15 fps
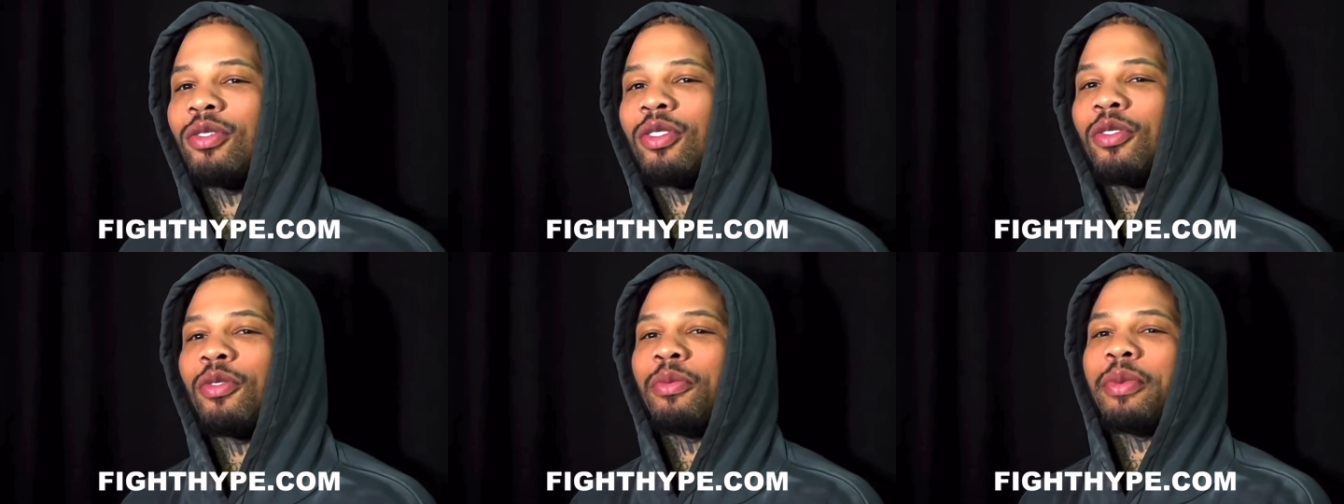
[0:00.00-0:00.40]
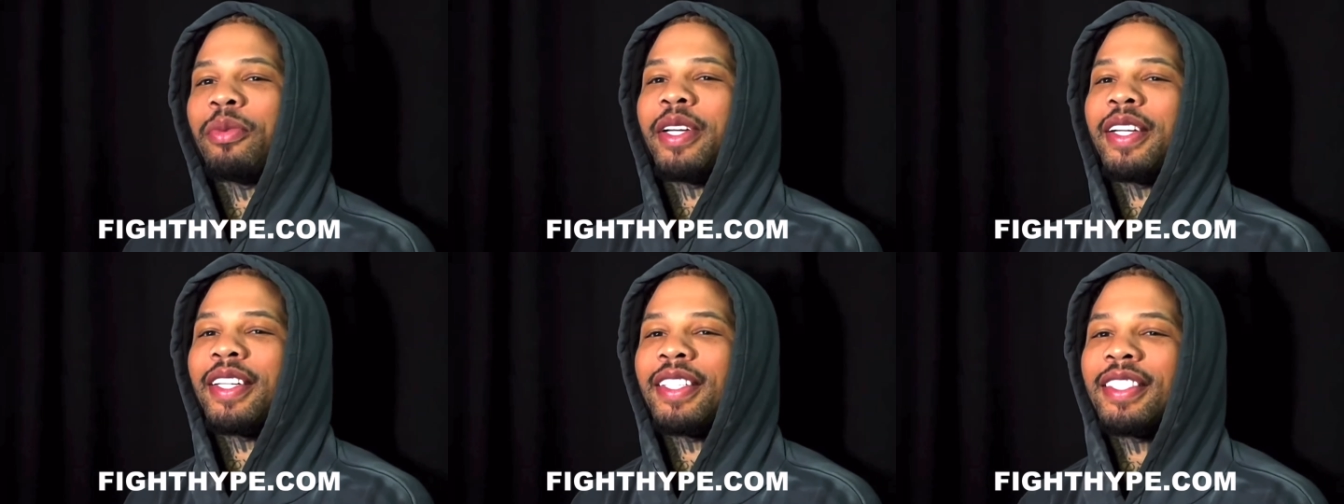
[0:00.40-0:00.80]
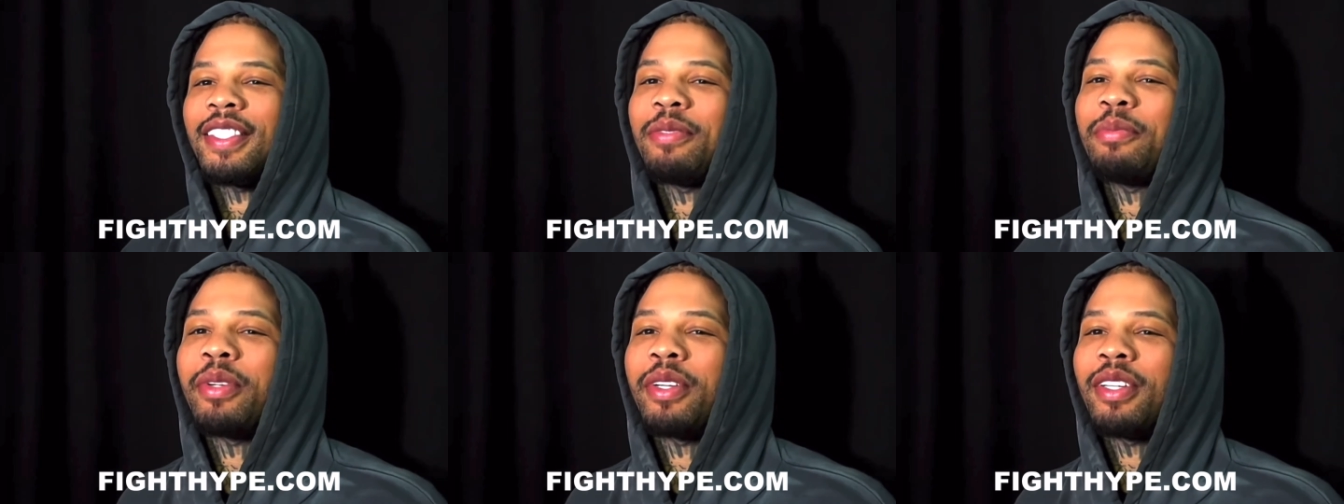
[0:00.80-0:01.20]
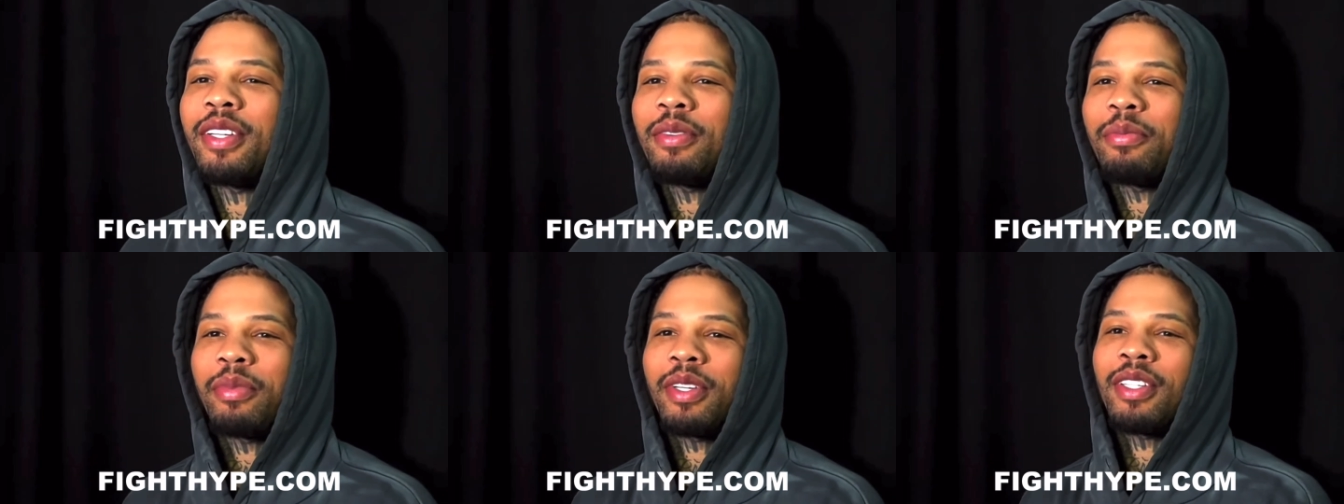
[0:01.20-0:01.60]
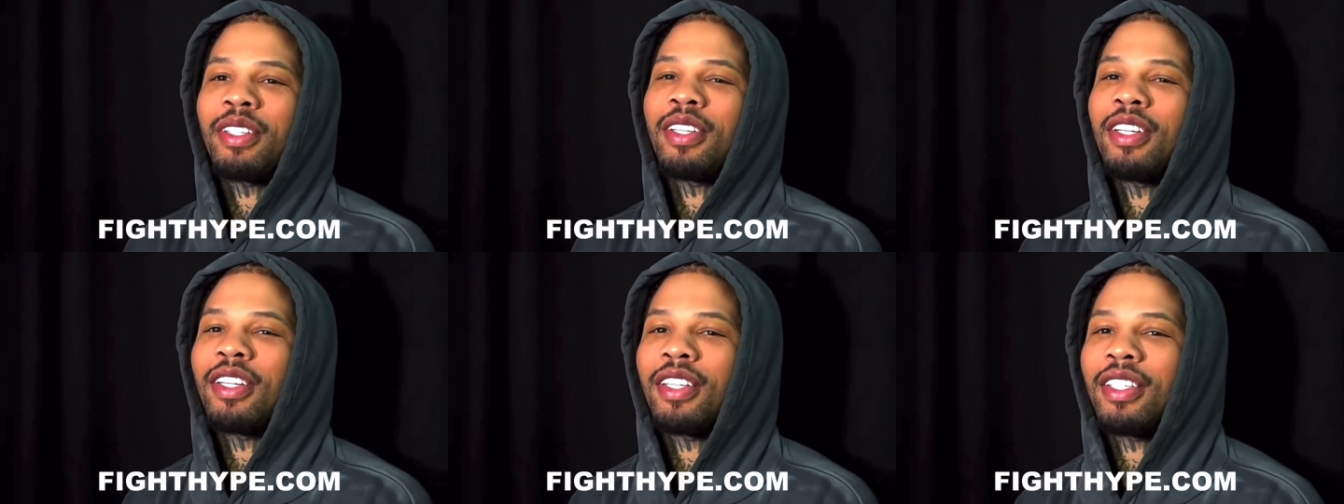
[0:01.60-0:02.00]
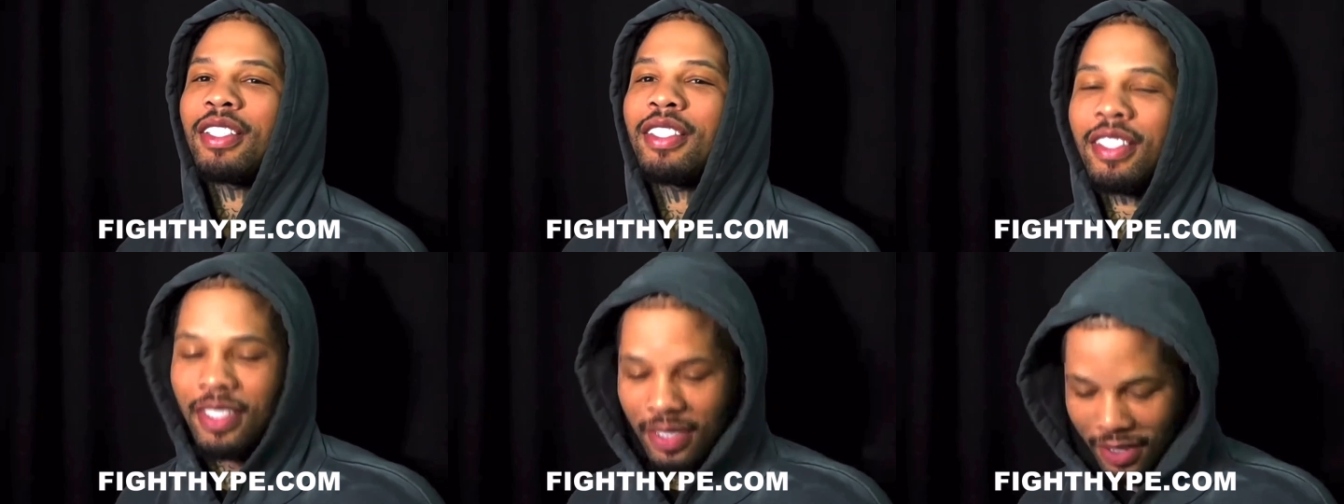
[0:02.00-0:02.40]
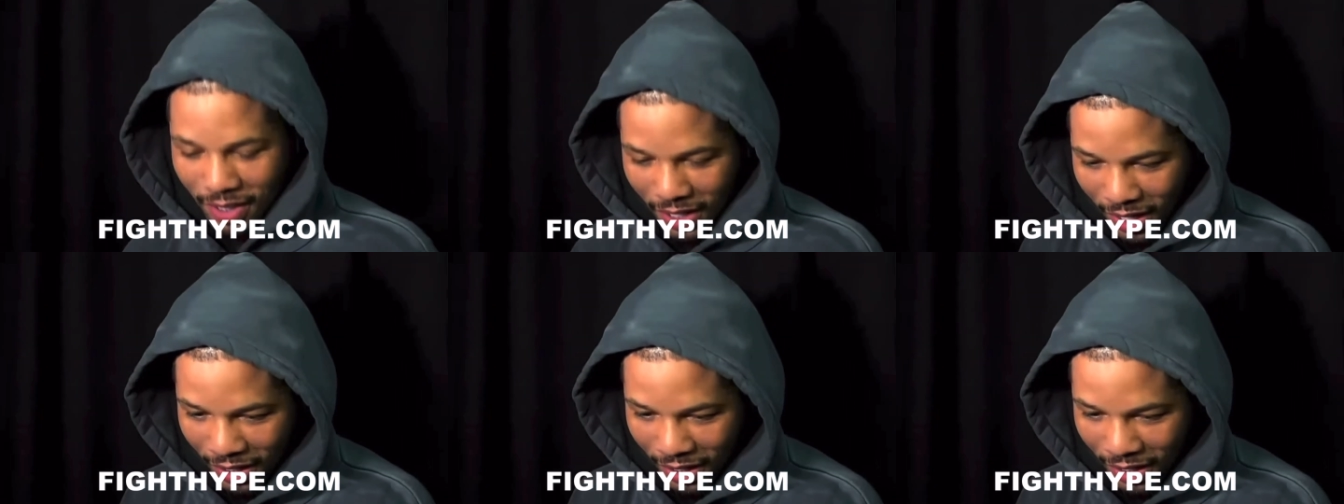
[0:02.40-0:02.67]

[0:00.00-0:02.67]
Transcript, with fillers: I don't know, man. It's been it's been good,